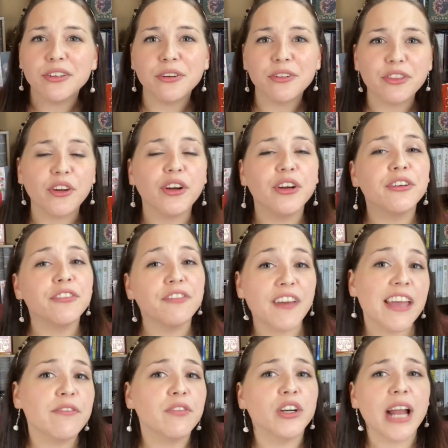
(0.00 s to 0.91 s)
or third
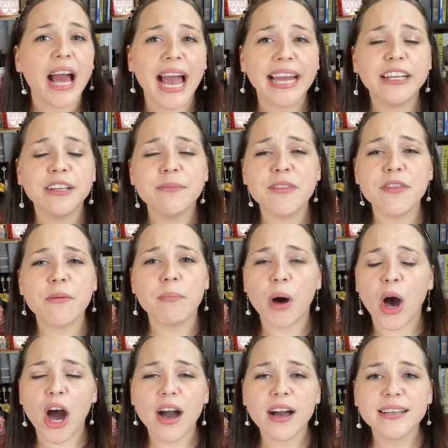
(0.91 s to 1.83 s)
favorite item in the
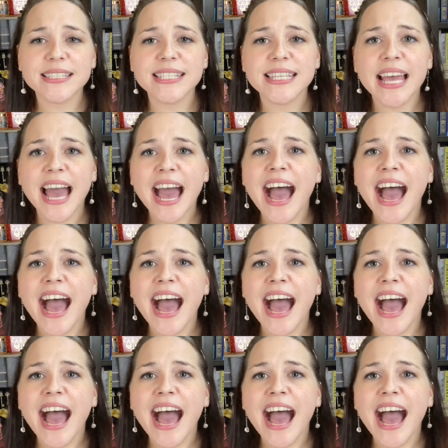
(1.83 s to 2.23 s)
box.